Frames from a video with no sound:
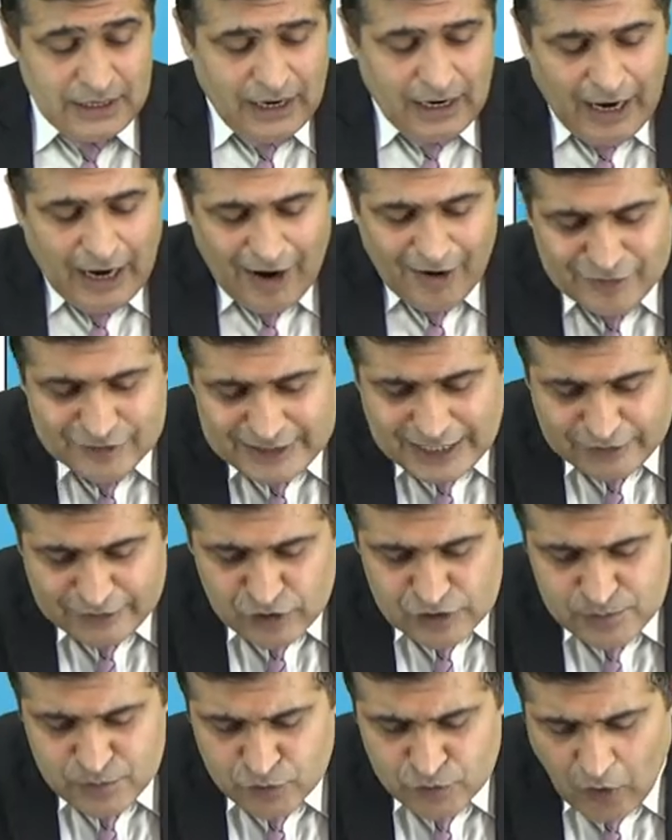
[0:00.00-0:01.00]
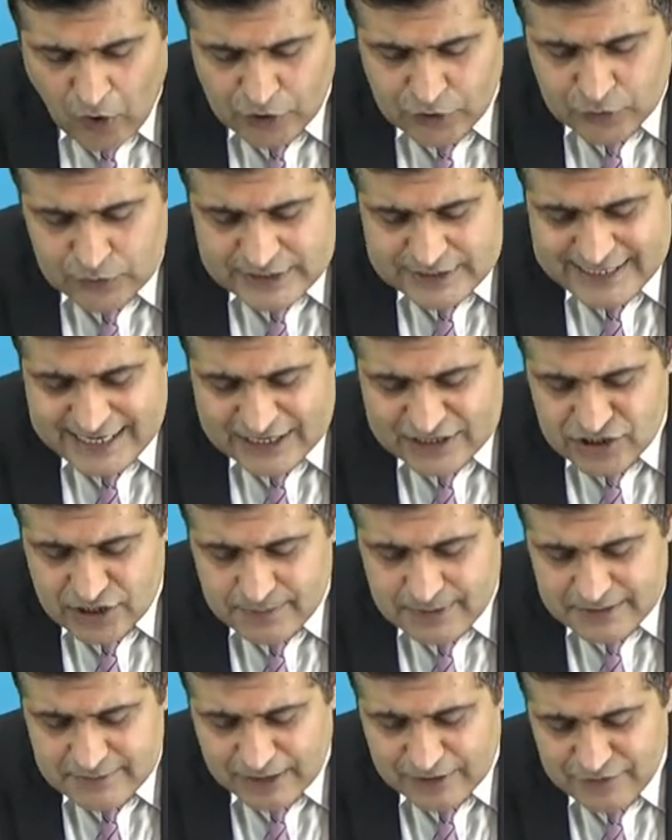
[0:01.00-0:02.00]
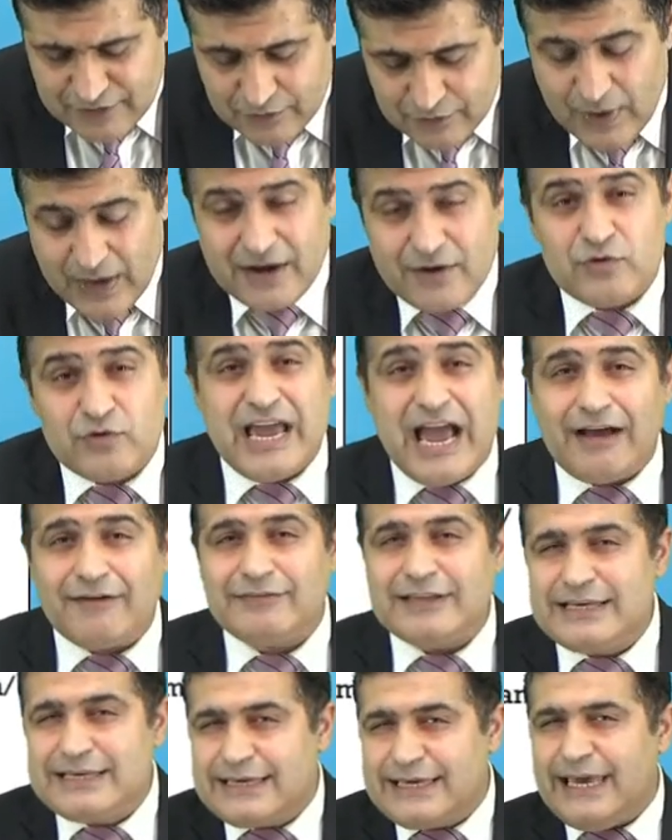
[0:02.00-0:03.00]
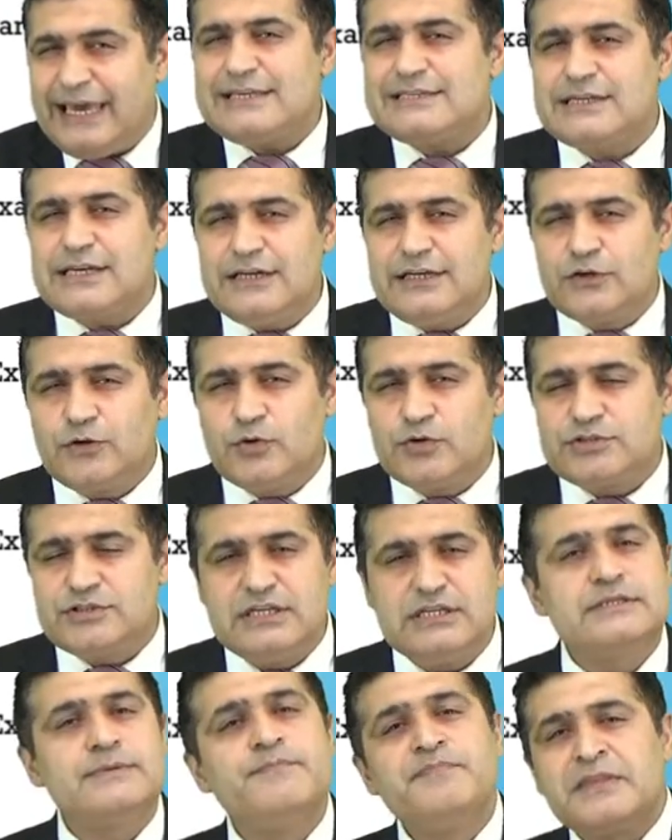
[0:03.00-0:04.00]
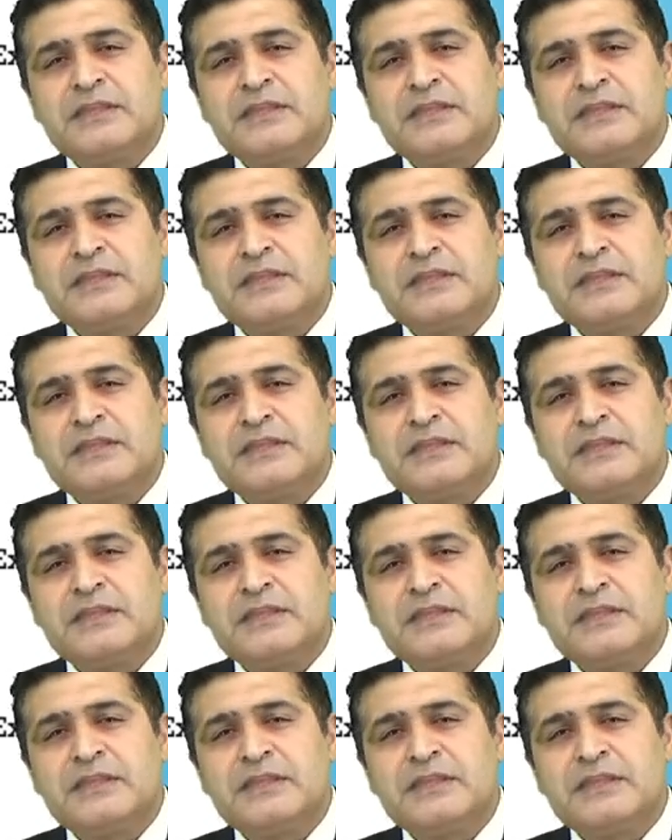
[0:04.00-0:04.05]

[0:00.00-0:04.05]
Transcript: After that, we'll move on to the section B, my friend, wherein we have the case study questions.